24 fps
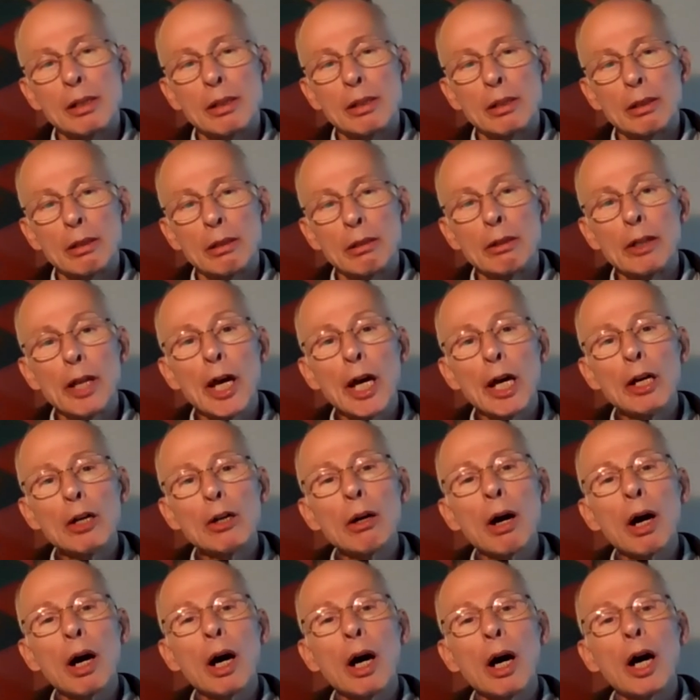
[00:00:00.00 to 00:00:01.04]

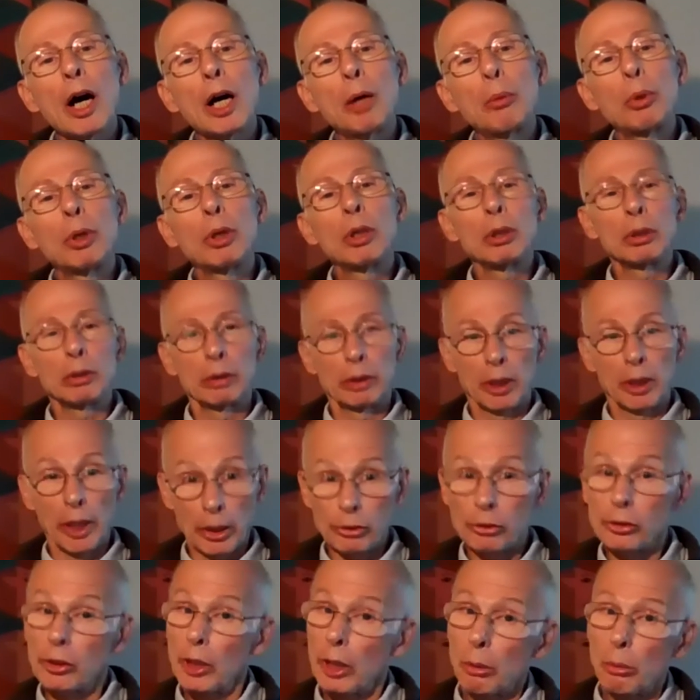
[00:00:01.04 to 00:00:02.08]
Now I will
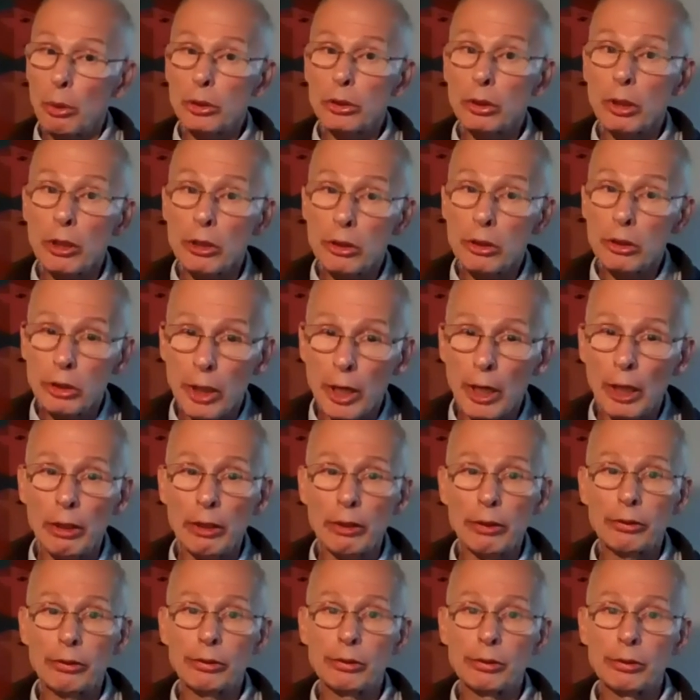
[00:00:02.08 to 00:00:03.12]
extinguish our
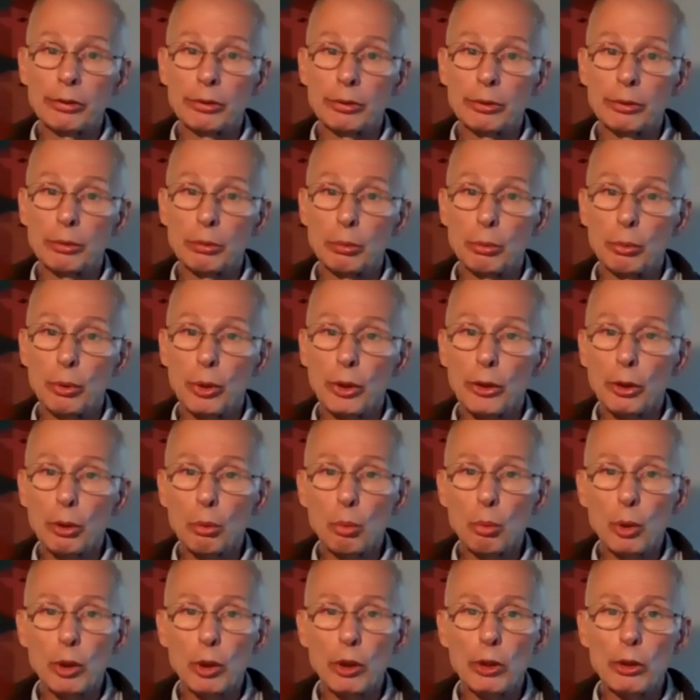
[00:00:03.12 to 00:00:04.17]
chalice with the
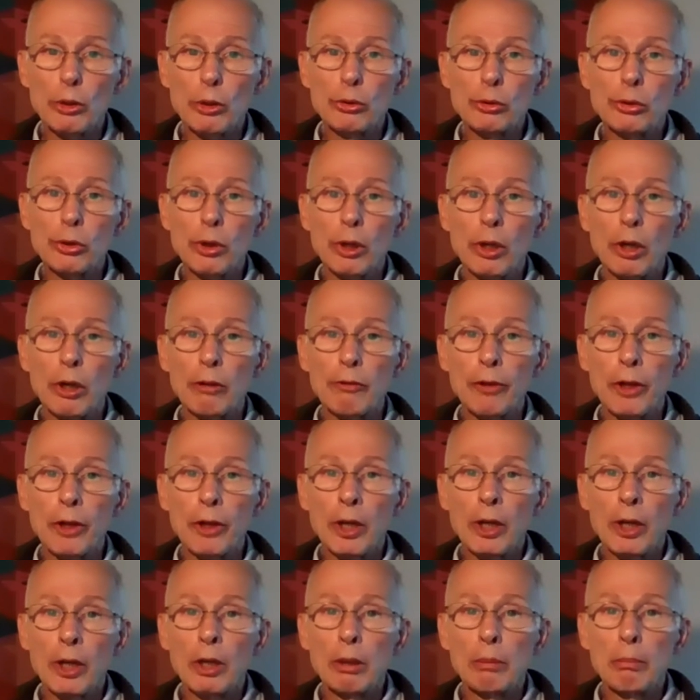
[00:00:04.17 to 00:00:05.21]
words of
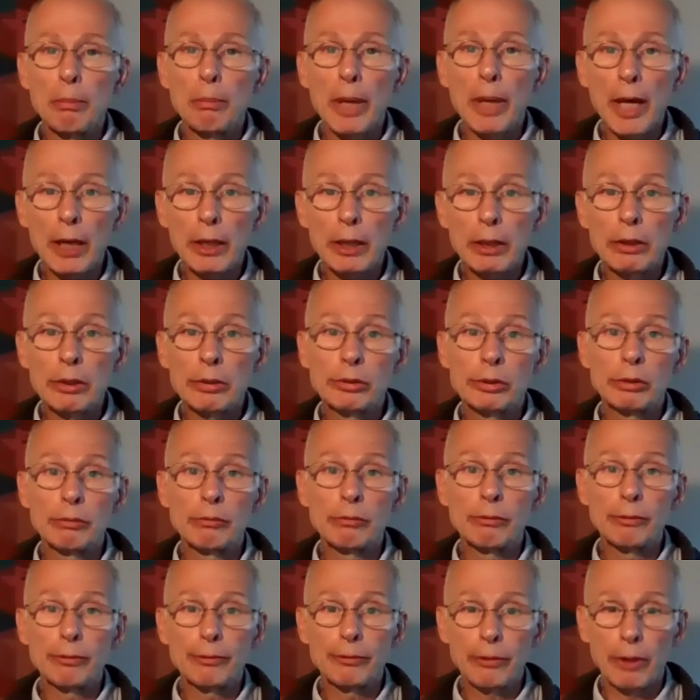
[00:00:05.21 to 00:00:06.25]

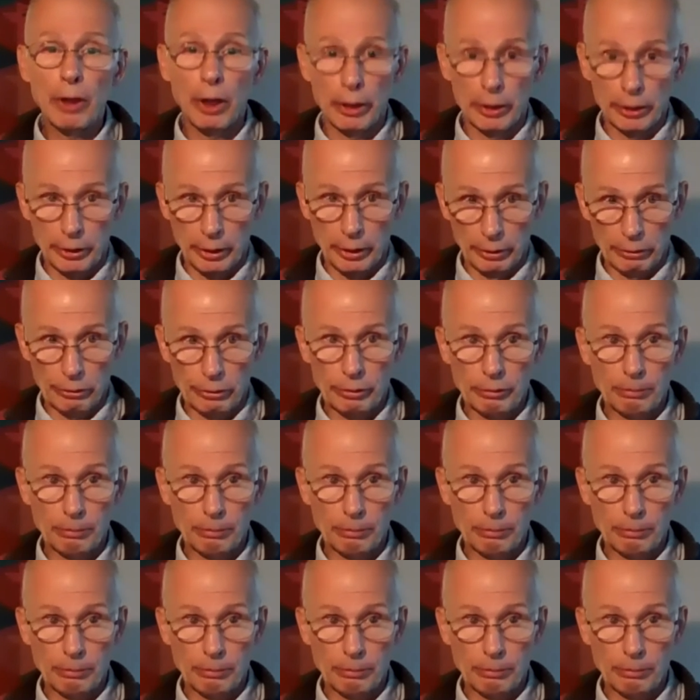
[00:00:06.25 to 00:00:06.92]
Madison Fontes.